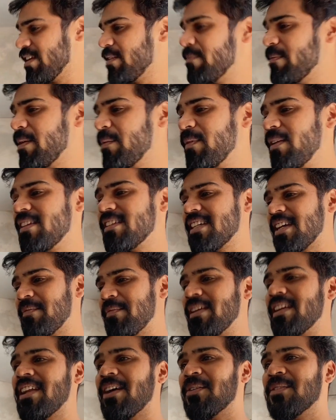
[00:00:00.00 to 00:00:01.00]
Memory is
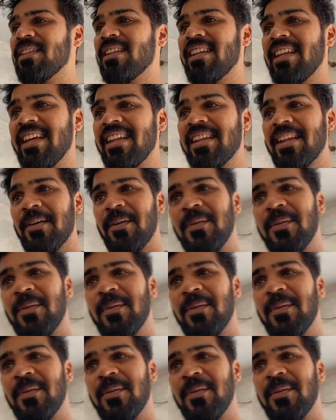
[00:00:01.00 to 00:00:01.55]
coming down the lane now.